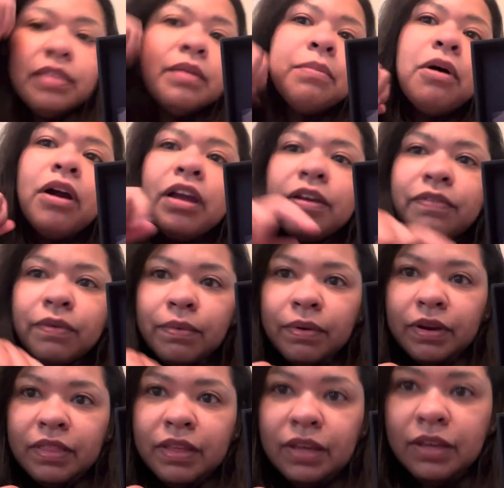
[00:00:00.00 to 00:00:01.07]
the market for one
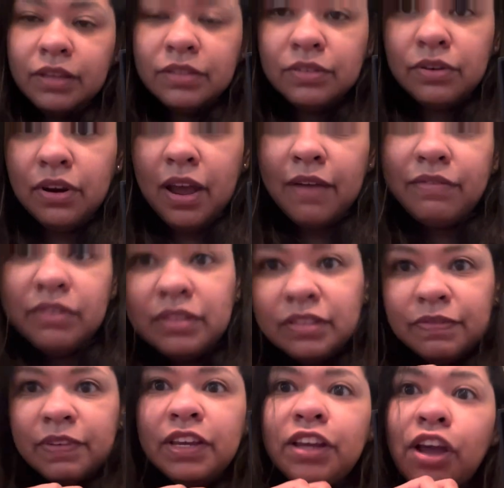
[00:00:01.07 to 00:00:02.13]
of these or after this
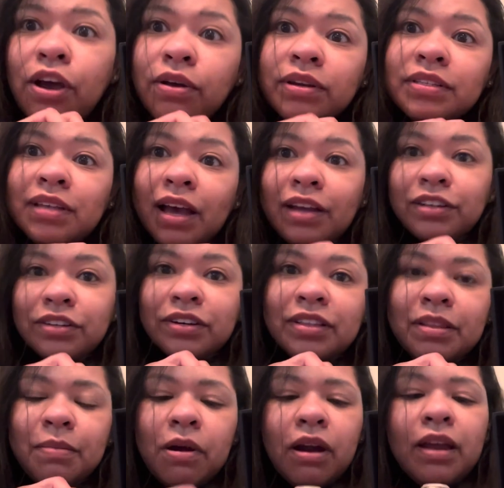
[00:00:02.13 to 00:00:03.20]
video decide you're in
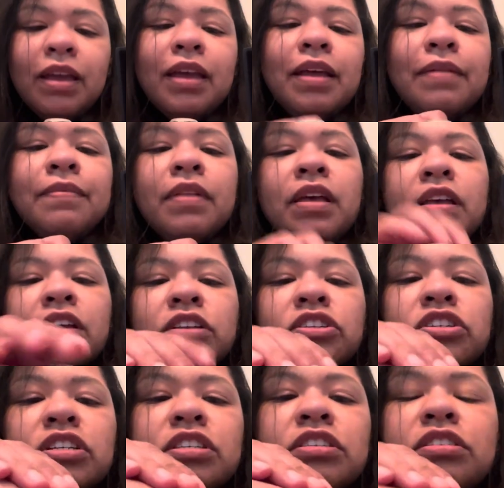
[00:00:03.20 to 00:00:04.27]
the market,
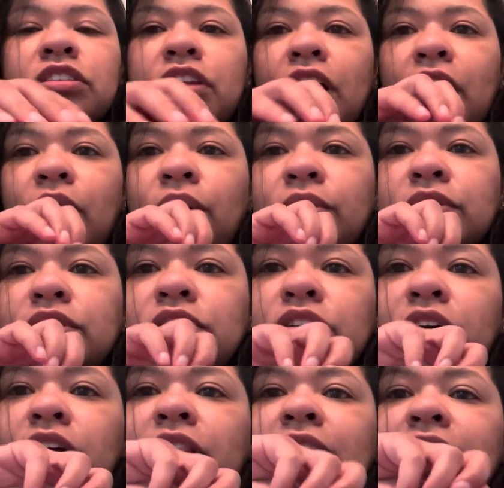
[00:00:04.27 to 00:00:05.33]
just know
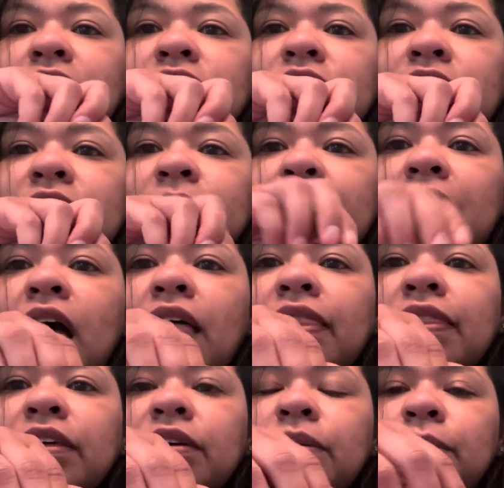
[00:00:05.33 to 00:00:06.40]
Sterling is gonna be a
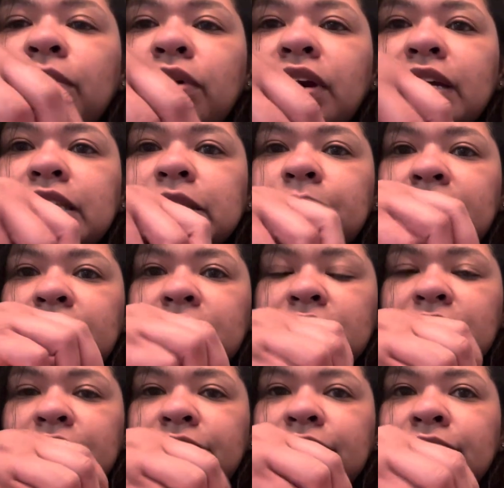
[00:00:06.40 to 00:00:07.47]
little more
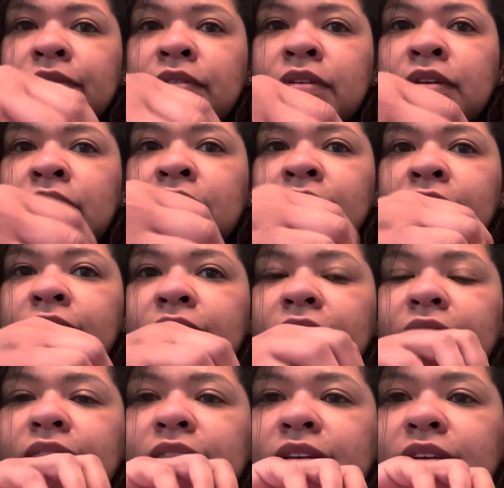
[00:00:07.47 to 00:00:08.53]
expensive
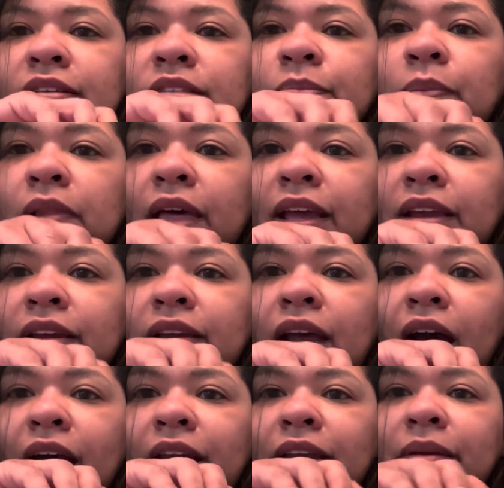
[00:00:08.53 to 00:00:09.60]
than these plated
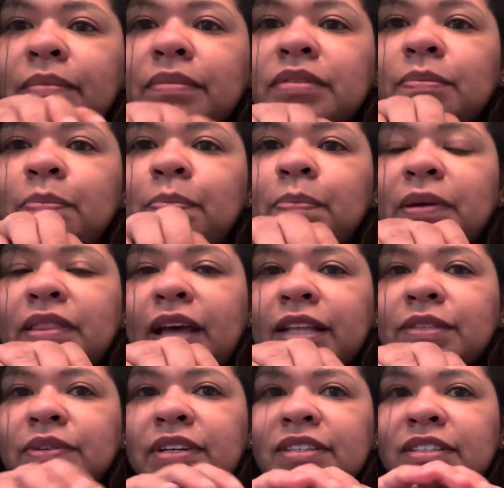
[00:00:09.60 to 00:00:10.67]
items, but
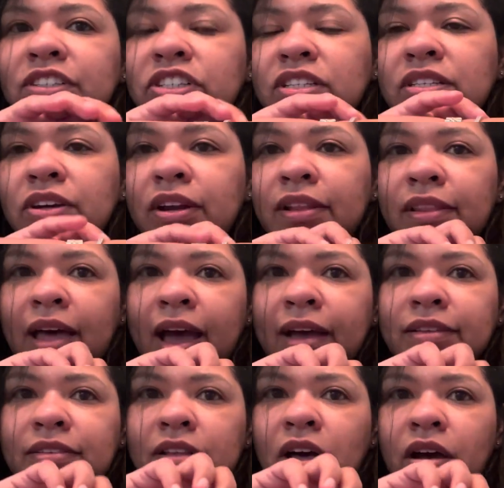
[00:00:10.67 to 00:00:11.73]
that's because they're just gonna
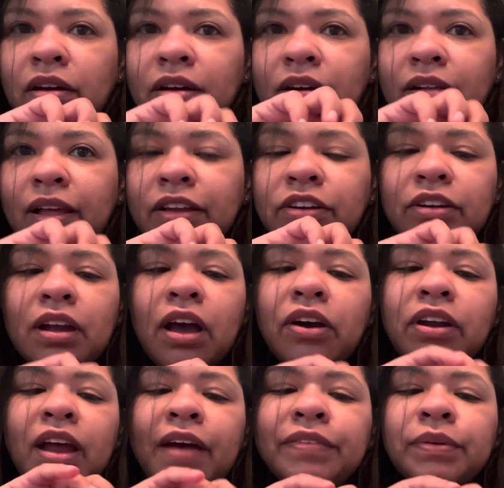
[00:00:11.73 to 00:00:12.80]
last longer. Like you're not
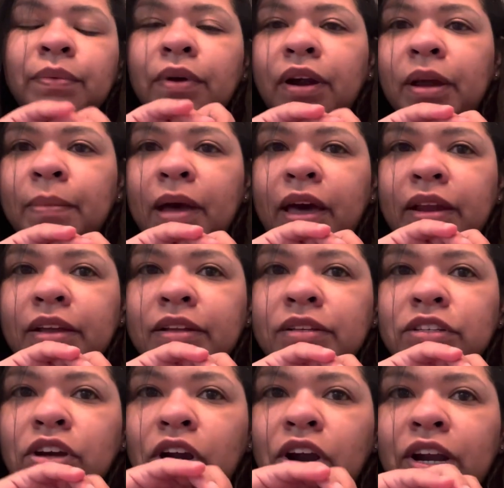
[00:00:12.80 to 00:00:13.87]
gonna have to worry about it
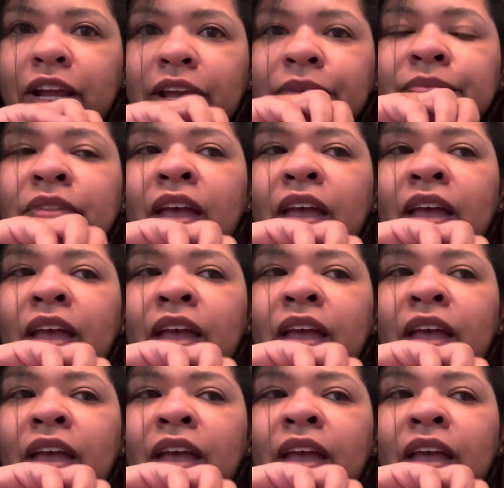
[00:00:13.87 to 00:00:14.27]
turning.